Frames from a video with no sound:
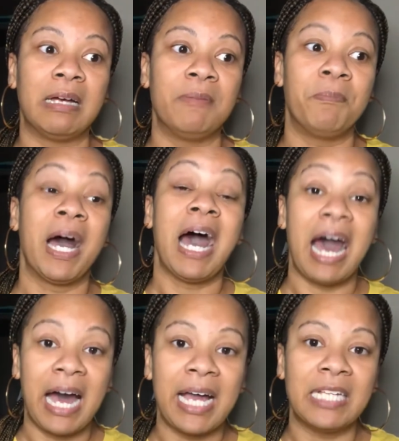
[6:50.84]

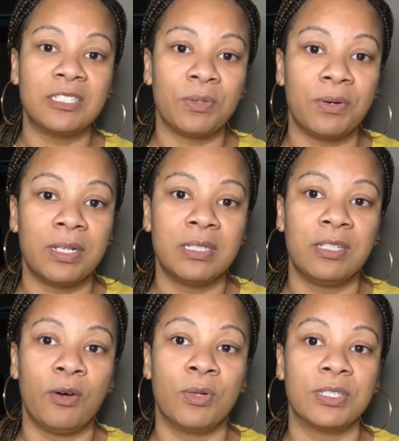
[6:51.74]
behind
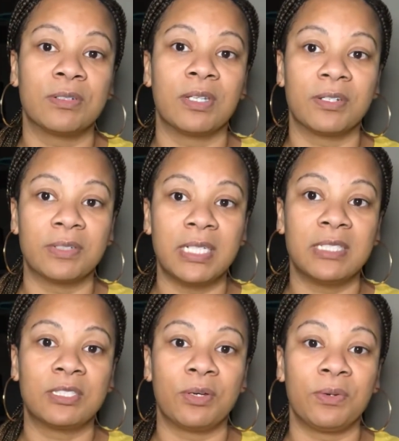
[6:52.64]
on their learning.
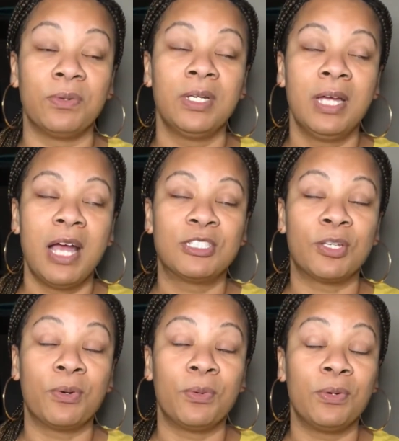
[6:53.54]
So
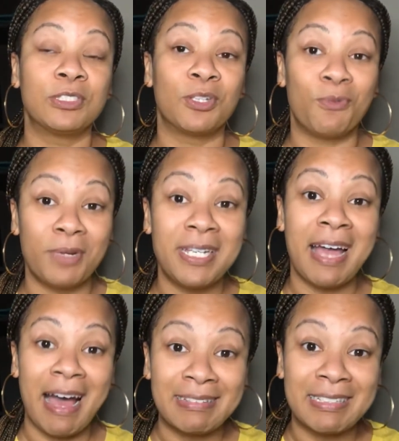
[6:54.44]
we
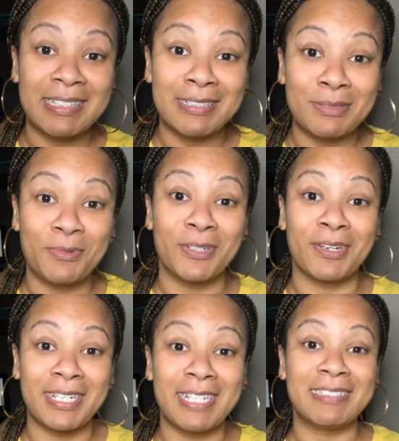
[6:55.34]
got this. We're going to
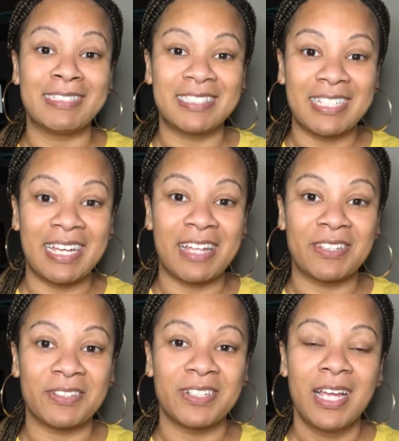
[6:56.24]
get this
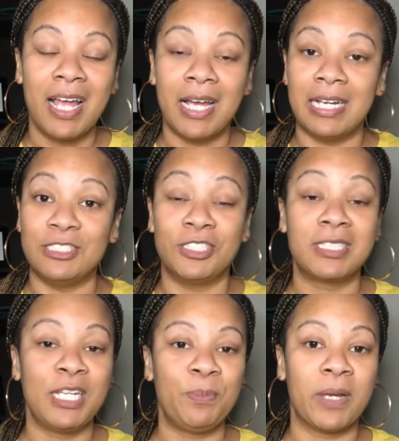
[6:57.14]
together. Just
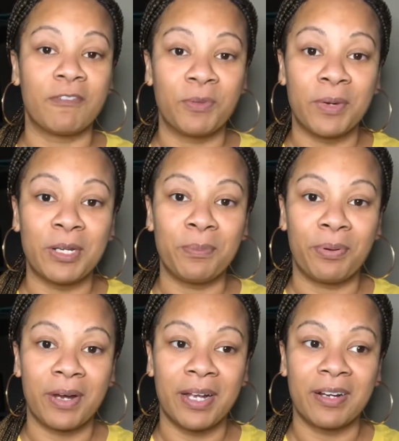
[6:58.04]
keep everyone in
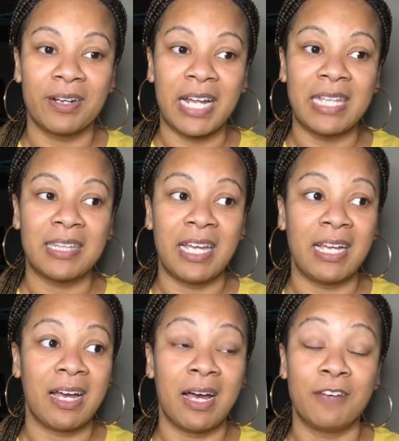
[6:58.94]
prayer, and I thank
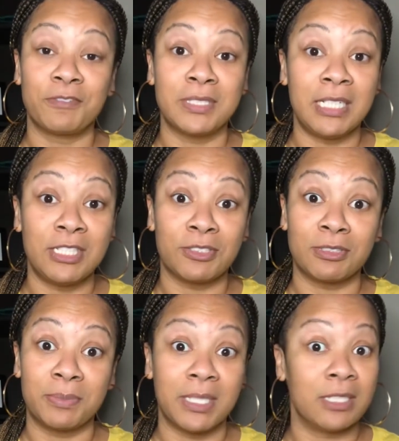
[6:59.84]
God for teachers,
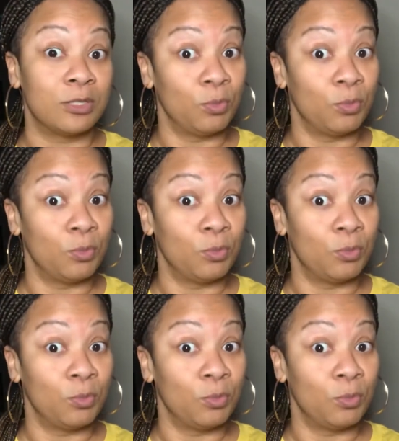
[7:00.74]
because